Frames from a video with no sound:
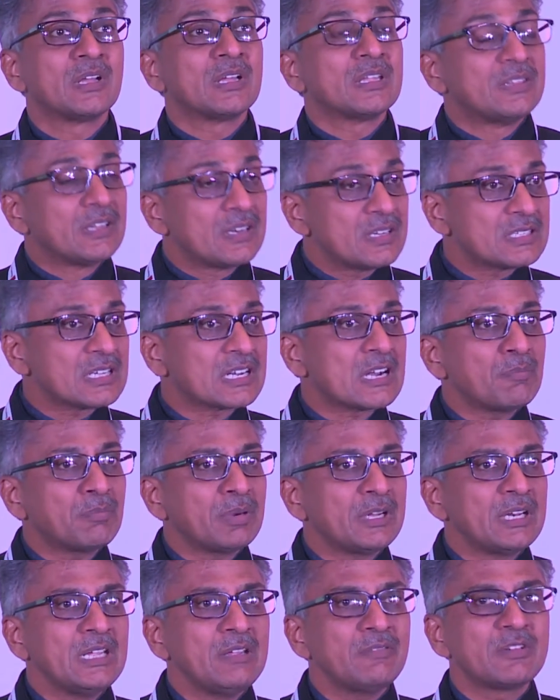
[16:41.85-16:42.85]
There is a
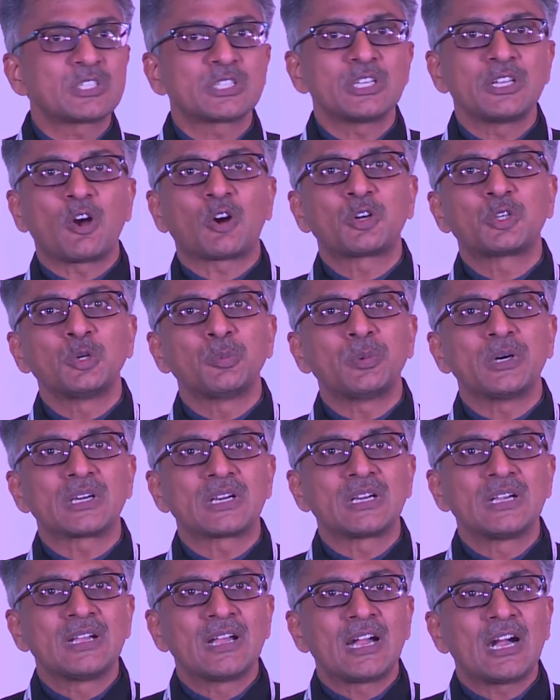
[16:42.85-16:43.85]
company which in October
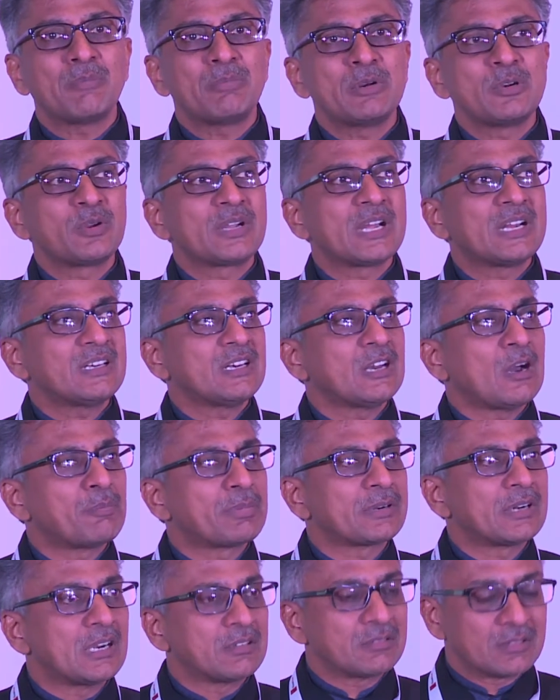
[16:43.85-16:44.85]
happened to get an up
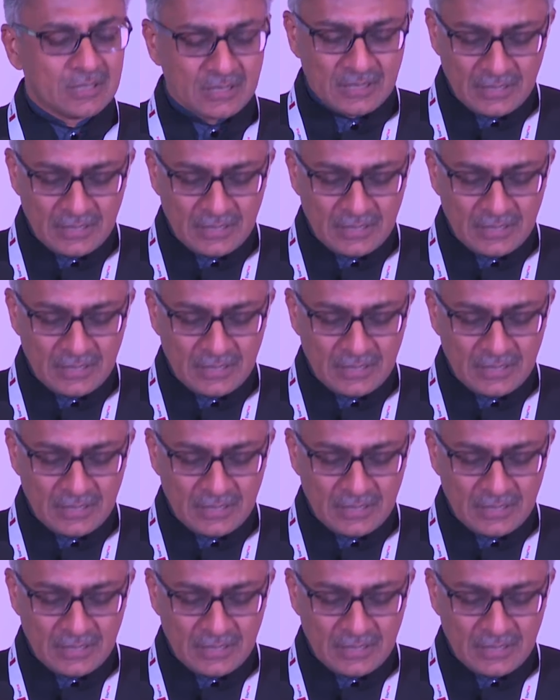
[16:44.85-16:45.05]
round.